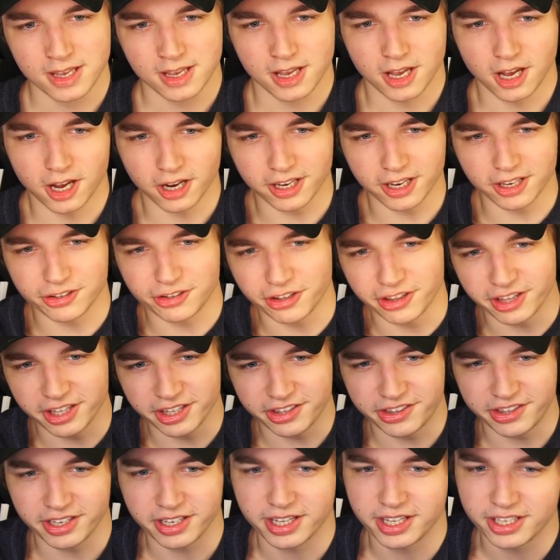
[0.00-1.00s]
Okay, so
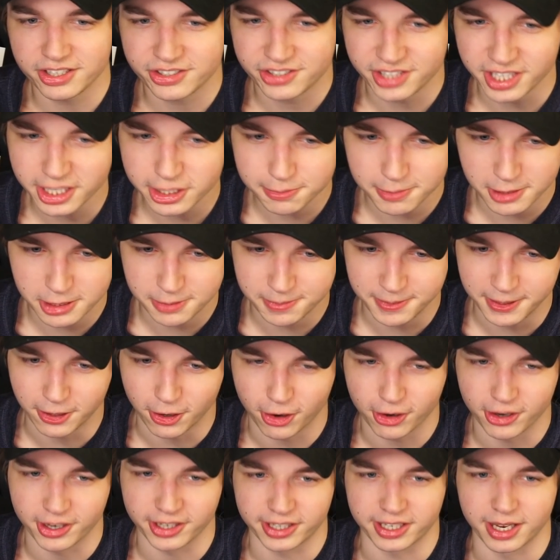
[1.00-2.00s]
th these things must be
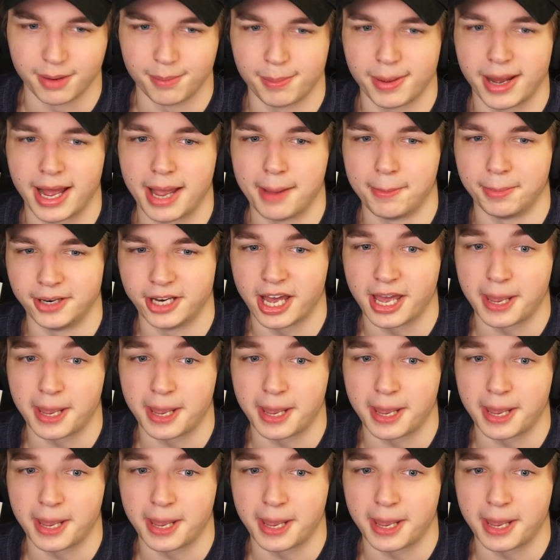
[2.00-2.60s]
hard to come by, but not